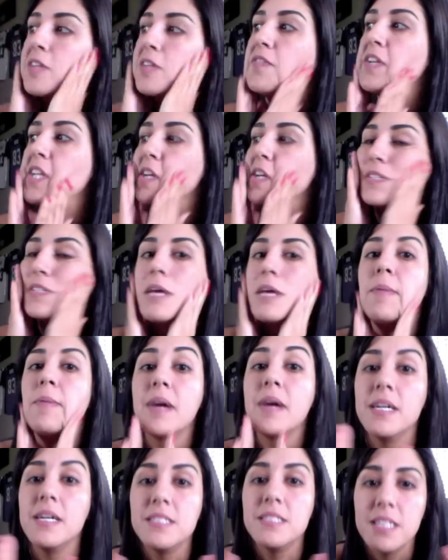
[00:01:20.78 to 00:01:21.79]
videotaping I
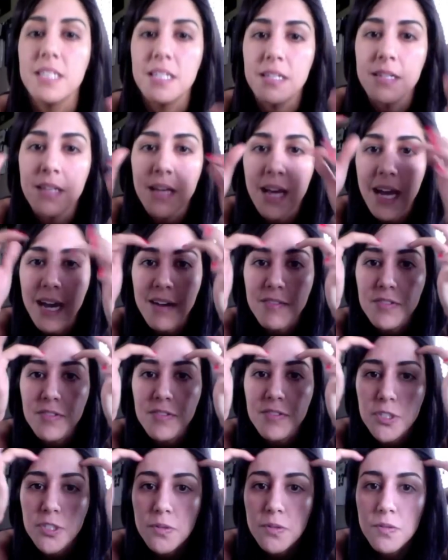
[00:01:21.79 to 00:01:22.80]
did have
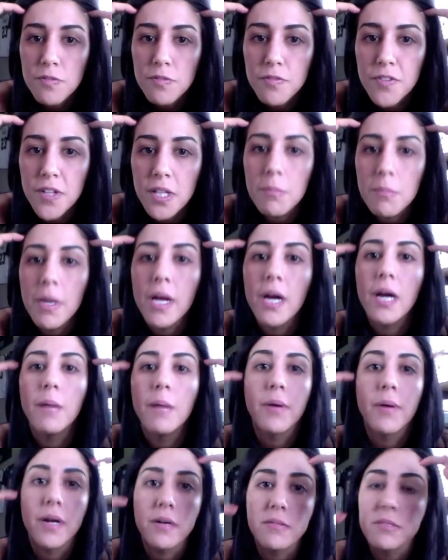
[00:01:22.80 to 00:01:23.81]
to fill in my
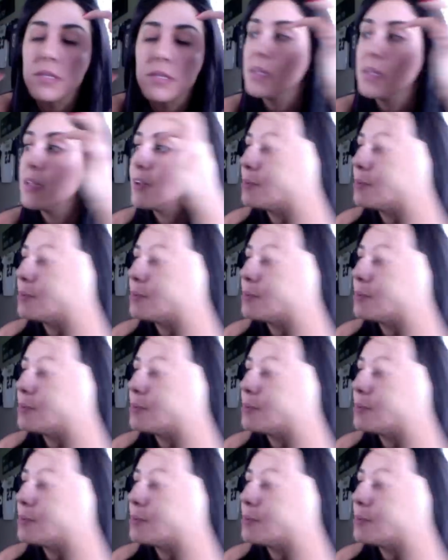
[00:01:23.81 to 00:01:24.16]
eyebrows a little